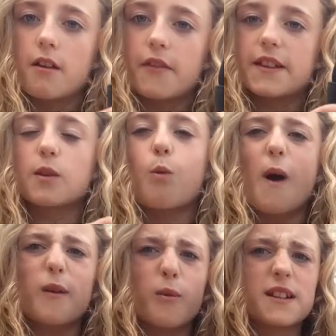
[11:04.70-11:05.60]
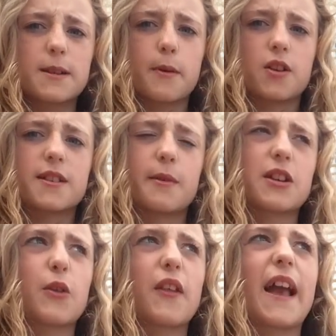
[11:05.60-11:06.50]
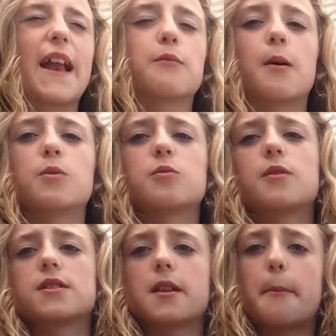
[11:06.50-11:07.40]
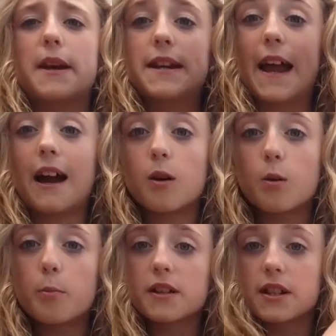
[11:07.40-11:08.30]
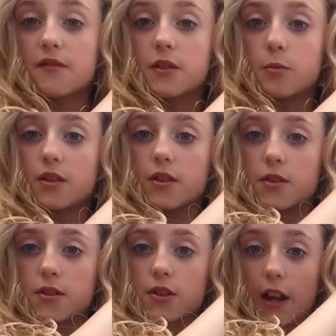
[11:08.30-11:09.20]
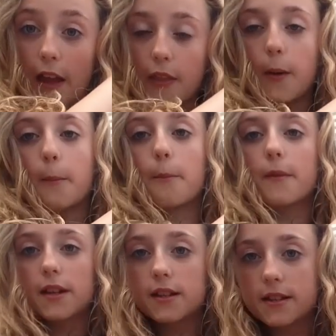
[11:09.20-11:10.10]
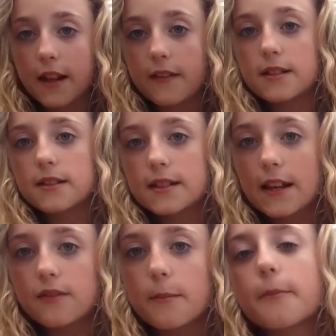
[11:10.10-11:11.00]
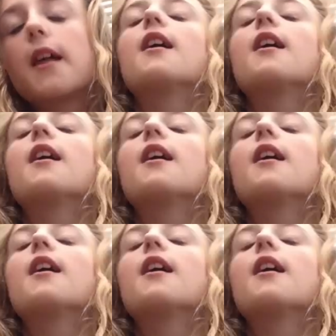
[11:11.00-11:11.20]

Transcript: These are quite winter boots, so I don't think anyone would want them now, but if you want to get them, then save them.